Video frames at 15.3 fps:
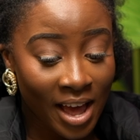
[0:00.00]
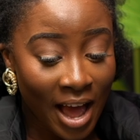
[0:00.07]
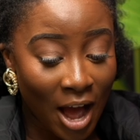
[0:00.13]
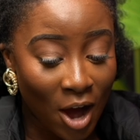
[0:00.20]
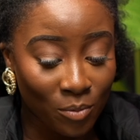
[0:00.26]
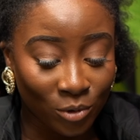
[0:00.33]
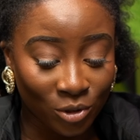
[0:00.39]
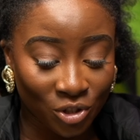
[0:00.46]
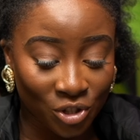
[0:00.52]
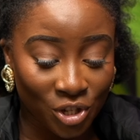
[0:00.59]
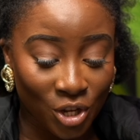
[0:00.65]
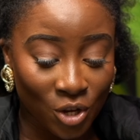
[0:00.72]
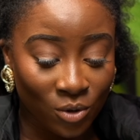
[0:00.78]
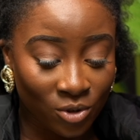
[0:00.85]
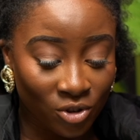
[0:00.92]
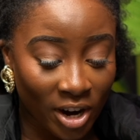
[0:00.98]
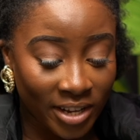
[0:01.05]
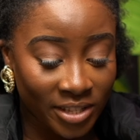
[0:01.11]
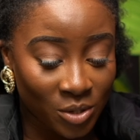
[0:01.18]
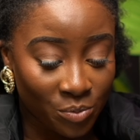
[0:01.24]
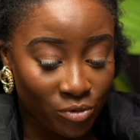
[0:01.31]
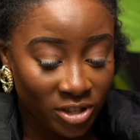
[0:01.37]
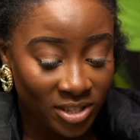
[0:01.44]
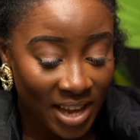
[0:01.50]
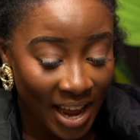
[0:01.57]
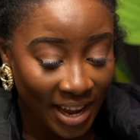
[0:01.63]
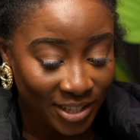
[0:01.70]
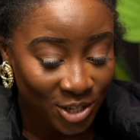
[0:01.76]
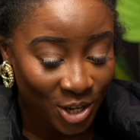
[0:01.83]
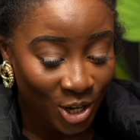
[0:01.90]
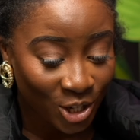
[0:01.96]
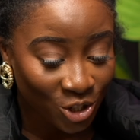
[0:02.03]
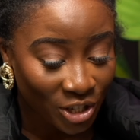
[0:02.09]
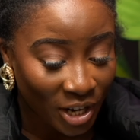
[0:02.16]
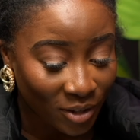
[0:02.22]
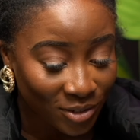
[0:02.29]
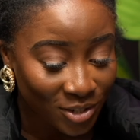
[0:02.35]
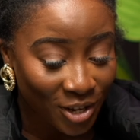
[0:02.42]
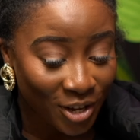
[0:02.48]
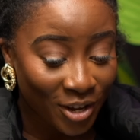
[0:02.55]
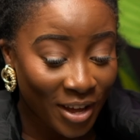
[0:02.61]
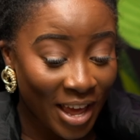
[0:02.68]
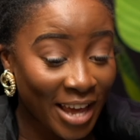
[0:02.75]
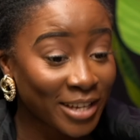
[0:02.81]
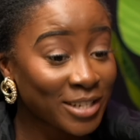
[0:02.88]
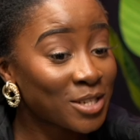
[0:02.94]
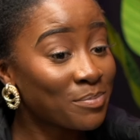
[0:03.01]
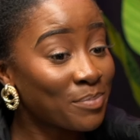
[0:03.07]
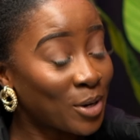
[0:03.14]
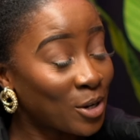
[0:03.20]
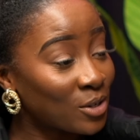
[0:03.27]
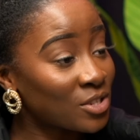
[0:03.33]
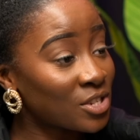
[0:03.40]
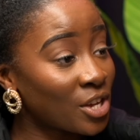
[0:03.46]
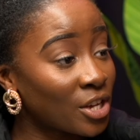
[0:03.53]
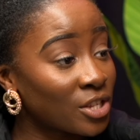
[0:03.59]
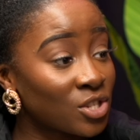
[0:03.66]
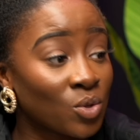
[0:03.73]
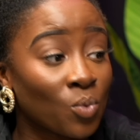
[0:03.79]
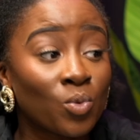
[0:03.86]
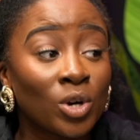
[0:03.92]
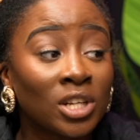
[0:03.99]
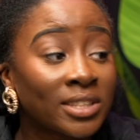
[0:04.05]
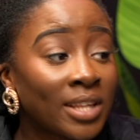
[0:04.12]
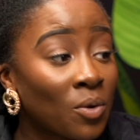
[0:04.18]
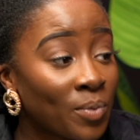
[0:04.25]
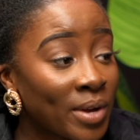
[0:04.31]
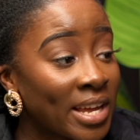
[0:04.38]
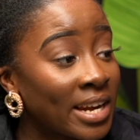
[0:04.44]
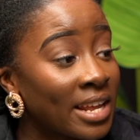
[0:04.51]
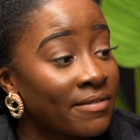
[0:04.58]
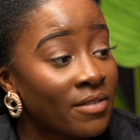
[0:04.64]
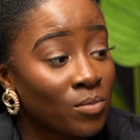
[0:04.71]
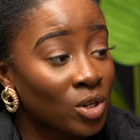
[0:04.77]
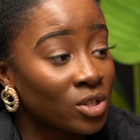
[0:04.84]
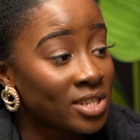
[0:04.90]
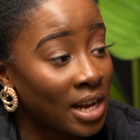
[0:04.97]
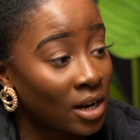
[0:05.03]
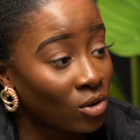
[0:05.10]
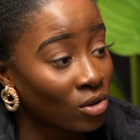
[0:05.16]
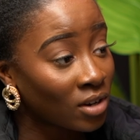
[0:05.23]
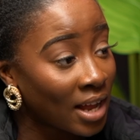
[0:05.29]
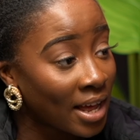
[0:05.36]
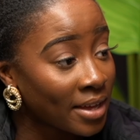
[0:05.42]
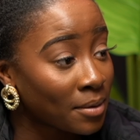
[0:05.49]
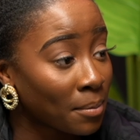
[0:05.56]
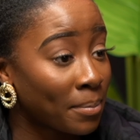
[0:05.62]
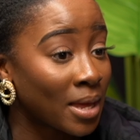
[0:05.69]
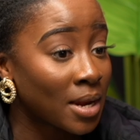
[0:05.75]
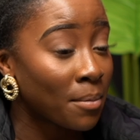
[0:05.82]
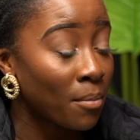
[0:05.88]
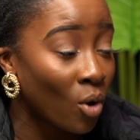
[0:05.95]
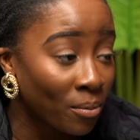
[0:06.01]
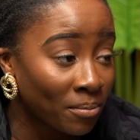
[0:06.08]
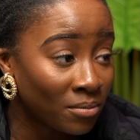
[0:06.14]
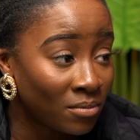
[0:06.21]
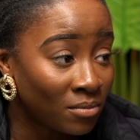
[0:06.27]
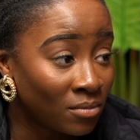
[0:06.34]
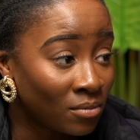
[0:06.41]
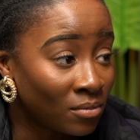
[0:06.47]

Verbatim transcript: How much do you try to protect her, shelter her, expose her to the world that we live in? What does that look like being a mum?